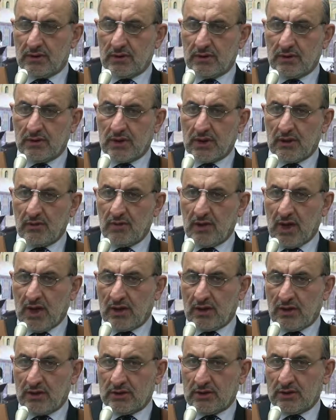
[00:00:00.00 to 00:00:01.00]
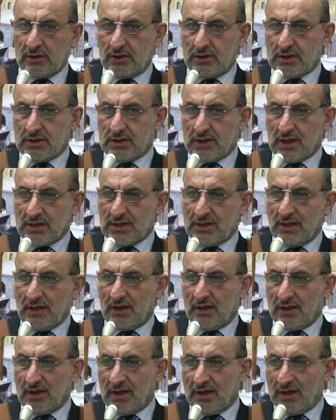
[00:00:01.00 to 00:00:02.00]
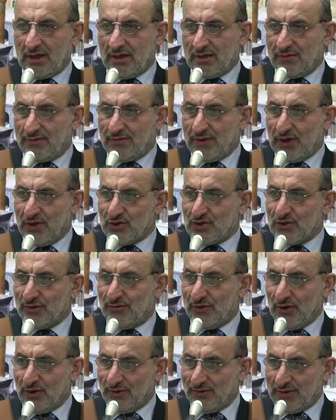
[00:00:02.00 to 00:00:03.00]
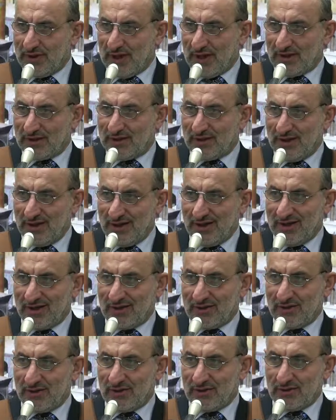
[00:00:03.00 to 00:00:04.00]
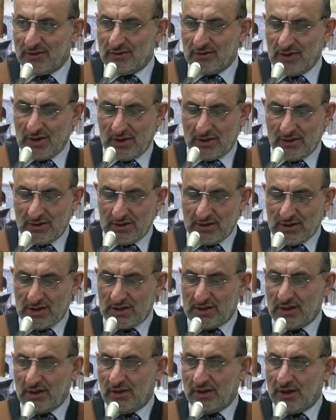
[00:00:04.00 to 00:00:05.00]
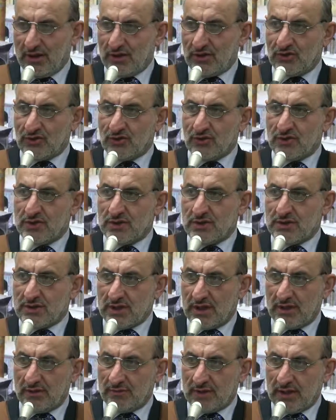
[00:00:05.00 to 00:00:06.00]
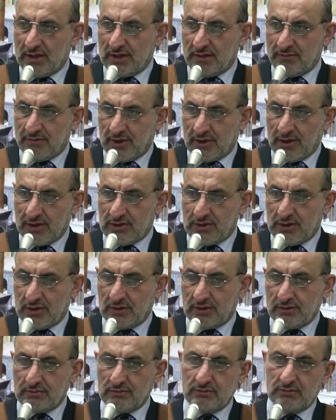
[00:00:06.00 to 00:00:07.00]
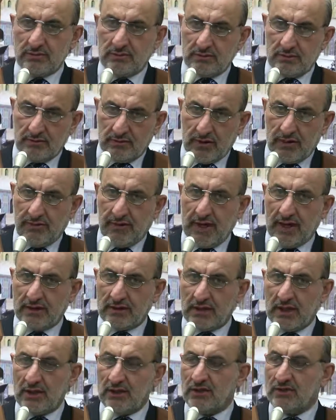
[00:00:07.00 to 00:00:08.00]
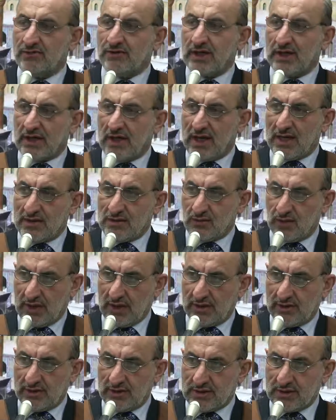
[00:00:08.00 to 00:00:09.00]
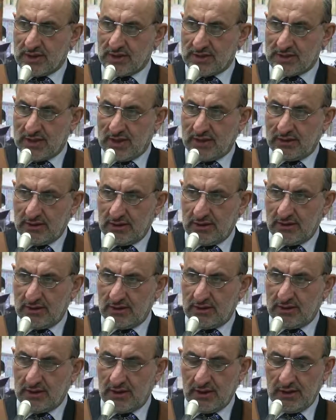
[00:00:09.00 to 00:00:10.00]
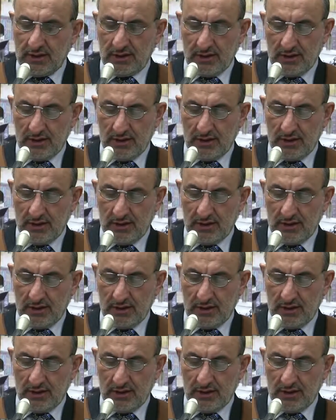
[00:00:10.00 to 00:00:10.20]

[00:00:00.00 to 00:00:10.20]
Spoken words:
Okay, we are not discussing the philosophy of that here, you know. We are discussing the issues said by the Maraja. Maybe at end of the class we can discuss that in detail.